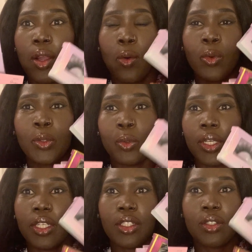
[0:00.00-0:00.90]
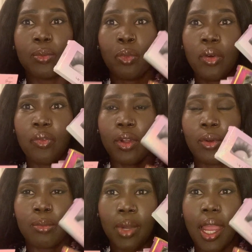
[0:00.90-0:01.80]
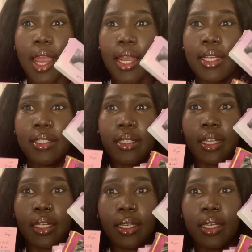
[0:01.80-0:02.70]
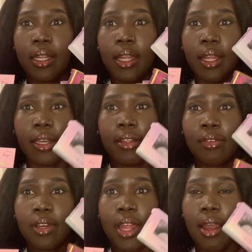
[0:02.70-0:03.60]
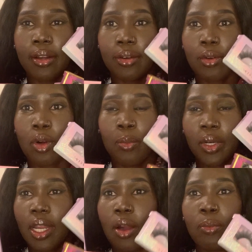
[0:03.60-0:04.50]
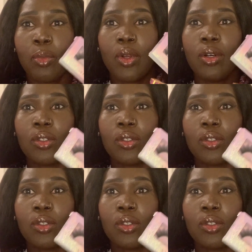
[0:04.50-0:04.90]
which one is perfect with my eyes, and leave the comment down below.